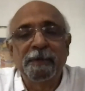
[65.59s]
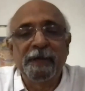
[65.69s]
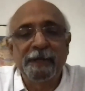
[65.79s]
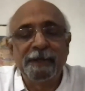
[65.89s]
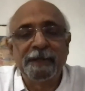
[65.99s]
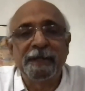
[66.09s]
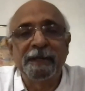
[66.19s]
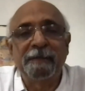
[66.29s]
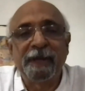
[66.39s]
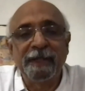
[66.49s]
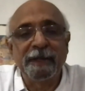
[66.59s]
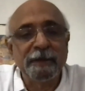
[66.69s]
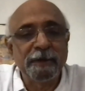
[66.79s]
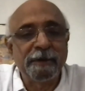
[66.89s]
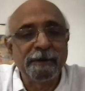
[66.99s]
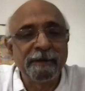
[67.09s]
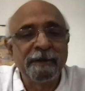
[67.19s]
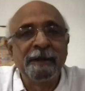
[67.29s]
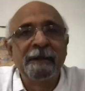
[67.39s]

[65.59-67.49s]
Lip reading: today's Manthan talk.